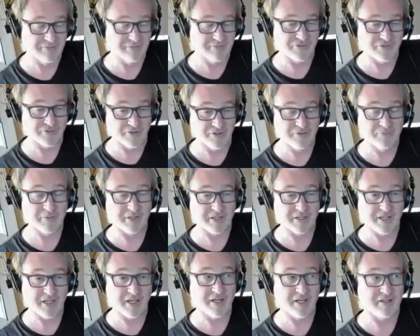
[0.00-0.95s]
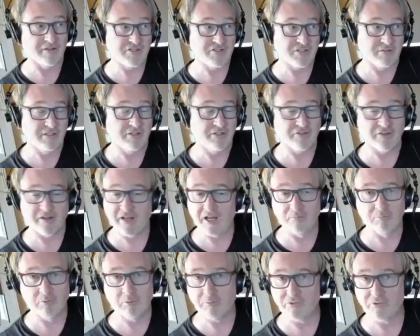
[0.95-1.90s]
Oh my, yeah, Jim. He's got
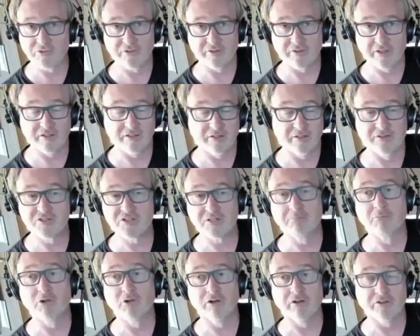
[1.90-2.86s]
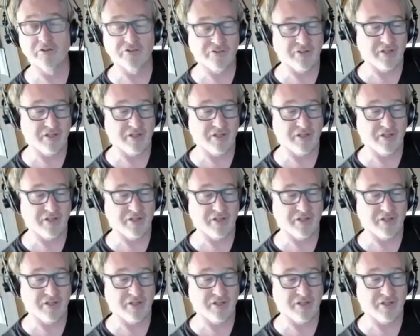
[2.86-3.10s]
albums. Jim Burns.